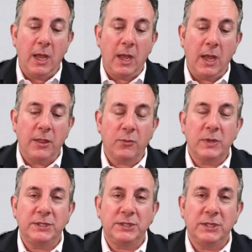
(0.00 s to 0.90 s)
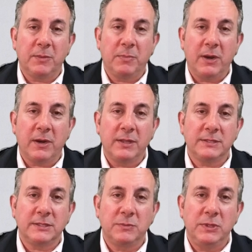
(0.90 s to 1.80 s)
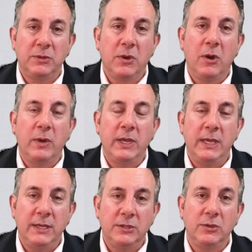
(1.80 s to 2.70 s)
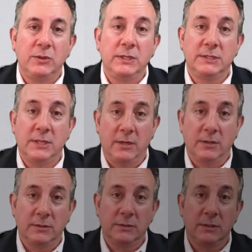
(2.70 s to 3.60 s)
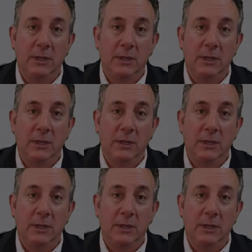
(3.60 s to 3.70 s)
And the really chilling part of this is when you go into these tunnels